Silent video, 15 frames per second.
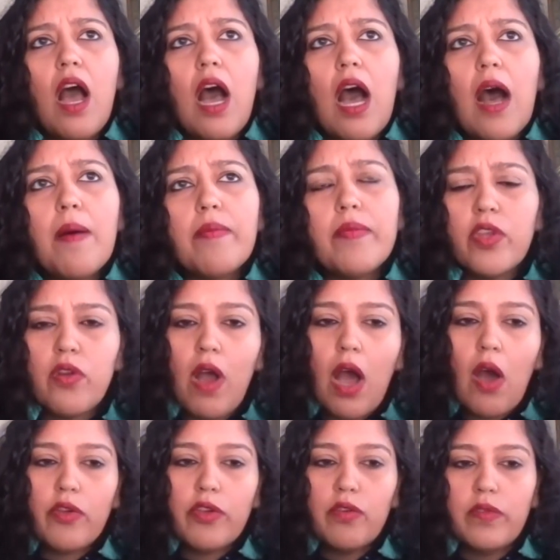
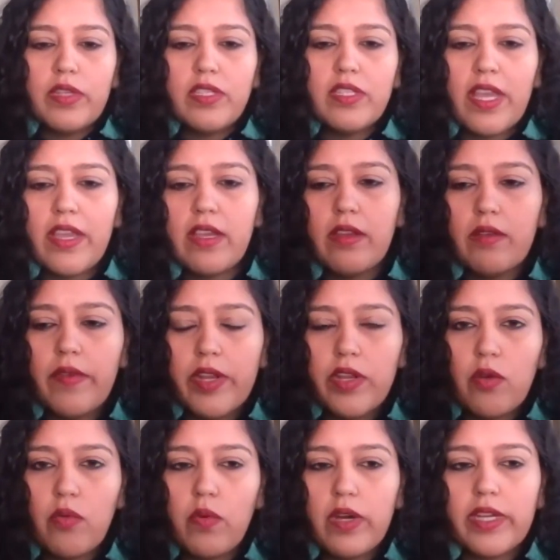How you were saying when
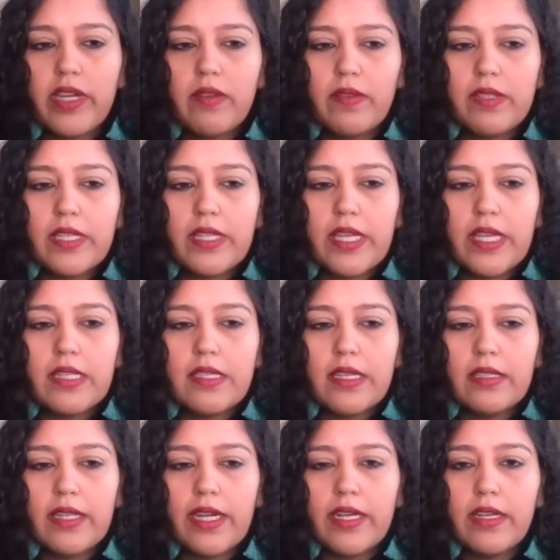you're working with the kids
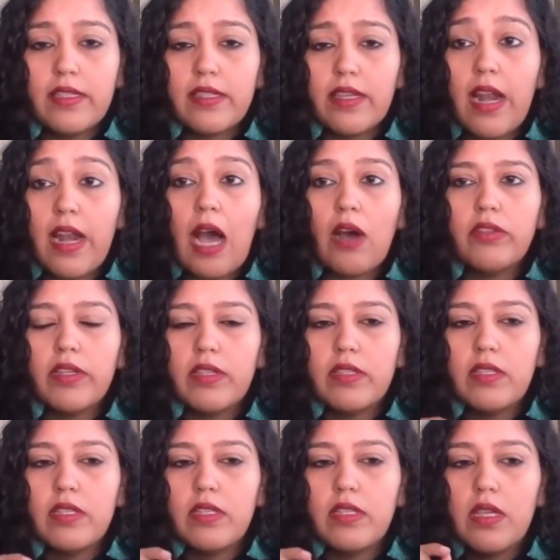and the adults, and how there
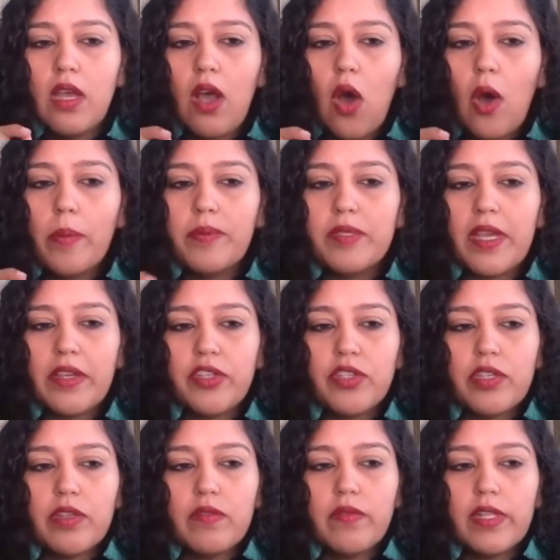is this
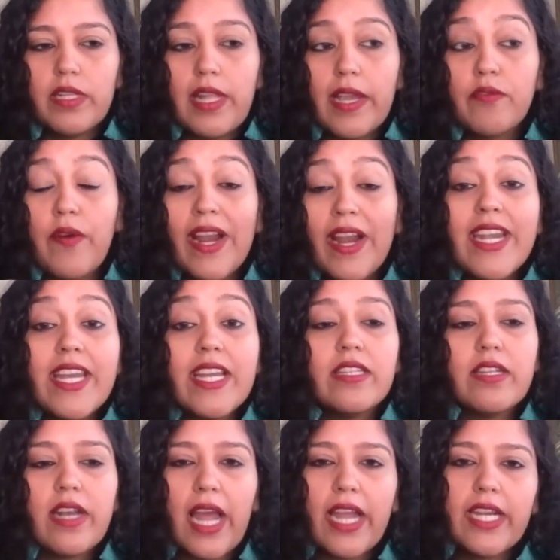obsession with like finding
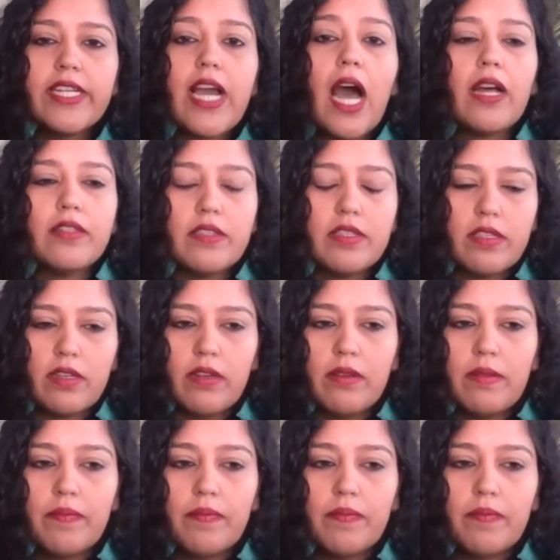the right answer.